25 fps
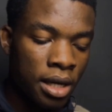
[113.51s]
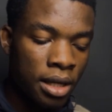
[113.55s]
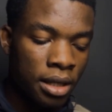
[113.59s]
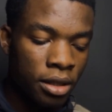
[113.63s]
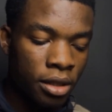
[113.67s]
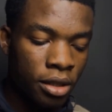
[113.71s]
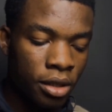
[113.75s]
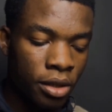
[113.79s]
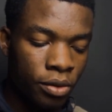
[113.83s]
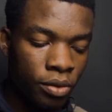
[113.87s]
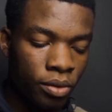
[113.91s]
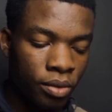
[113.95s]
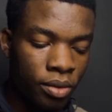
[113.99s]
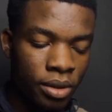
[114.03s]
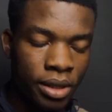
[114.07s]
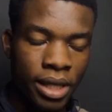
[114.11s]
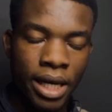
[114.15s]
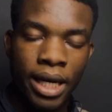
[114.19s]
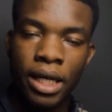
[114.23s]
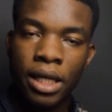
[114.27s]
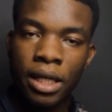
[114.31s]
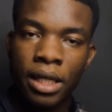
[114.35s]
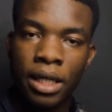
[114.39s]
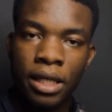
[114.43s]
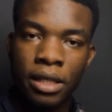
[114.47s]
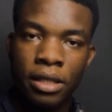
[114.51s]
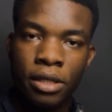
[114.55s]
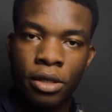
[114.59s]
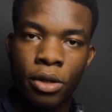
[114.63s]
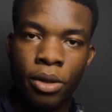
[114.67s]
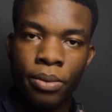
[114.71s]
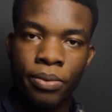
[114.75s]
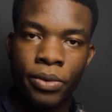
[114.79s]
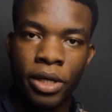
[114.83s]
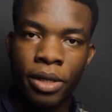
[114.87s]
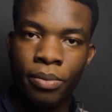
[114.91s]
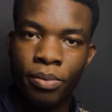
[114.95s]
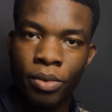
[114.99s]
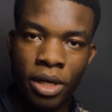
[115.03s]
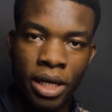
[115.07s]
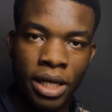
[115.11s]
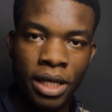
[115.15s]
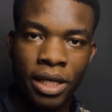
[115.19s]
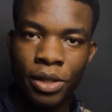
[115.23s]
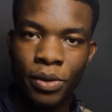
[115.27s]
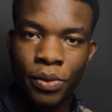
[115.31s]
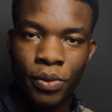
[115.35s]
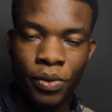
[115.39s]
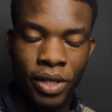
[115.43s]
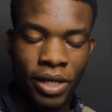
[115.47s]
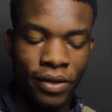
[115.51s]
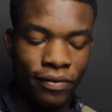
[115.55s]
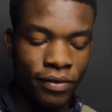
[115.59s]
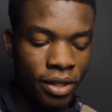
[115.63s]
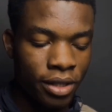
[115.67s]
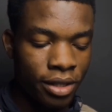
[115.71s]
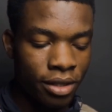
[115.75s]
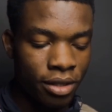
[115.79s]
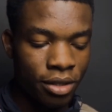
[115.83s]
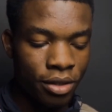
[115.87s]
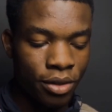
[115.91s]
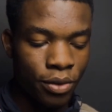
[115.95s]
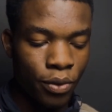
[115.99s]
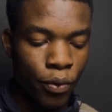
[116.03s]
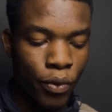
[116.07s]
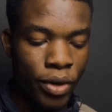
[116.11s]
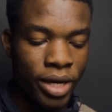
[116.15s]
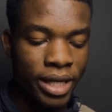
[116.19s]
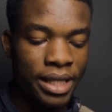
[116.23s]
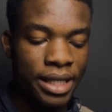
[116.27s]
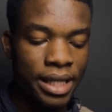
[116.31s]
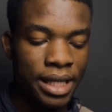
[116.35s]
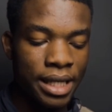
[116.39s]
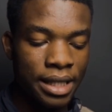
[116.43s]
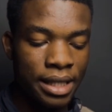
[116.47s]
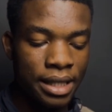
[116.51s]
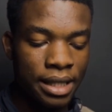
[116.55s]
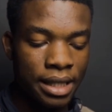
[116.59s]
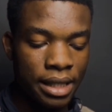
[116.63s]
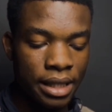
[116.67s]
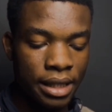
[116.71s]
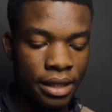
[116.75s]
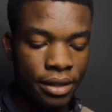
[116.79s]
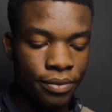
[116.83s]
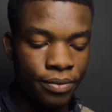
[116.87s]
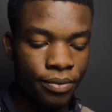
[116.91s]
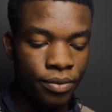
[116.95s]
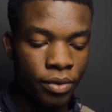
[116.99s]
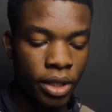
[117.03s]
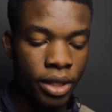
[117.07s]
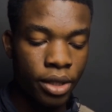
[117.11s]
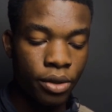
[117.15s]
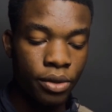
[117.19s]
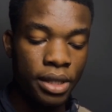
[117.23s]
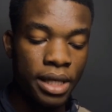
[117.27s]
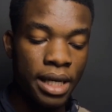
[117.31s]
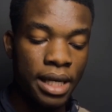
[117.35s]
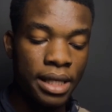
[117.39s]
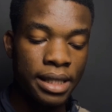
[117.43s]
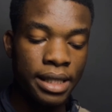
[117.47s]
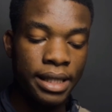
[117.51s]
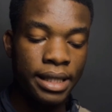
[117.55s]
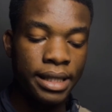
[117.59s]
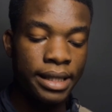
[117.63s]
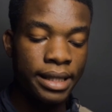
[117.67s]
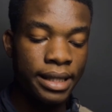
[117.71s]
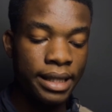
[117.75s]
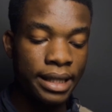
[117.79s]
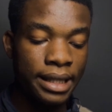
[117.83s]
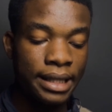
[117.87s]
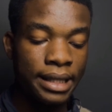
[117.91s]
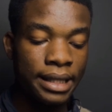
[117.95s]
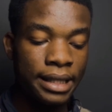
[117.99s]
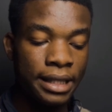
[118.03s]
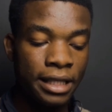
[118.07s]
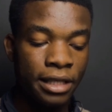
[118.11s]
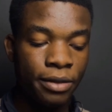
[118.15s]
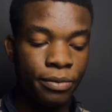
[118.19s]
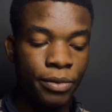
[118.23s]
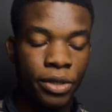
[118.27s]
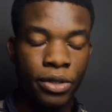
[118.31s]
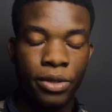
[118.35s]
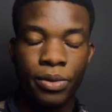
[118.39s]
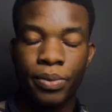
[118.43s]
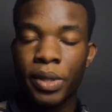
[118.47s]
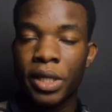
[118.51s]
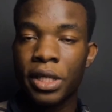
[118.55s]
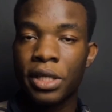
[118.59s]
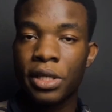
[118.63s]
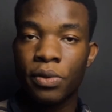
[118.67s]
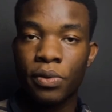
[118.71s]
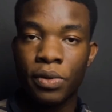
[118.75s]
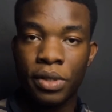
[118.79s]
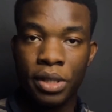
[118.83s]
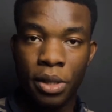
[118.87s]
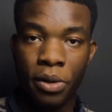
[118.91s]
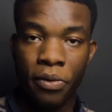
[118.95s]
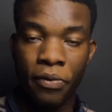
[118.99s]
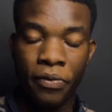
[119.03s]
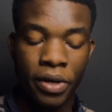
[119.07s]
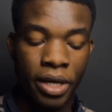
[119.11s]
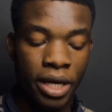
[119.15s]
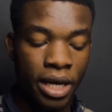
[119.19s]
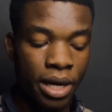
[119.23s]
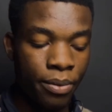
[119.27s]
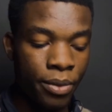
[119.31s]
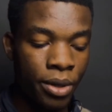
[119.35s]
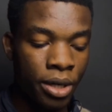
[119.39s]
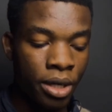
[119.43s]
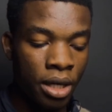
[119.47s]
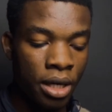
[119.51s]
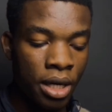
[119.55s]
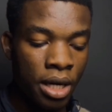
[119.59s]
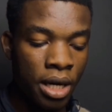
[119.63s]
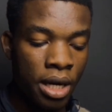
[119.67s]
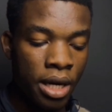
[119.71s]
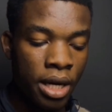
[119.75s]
So technically it's an upgrade, but I guess we'll have to wait and see. It also has a 16 megapixel selfie camera.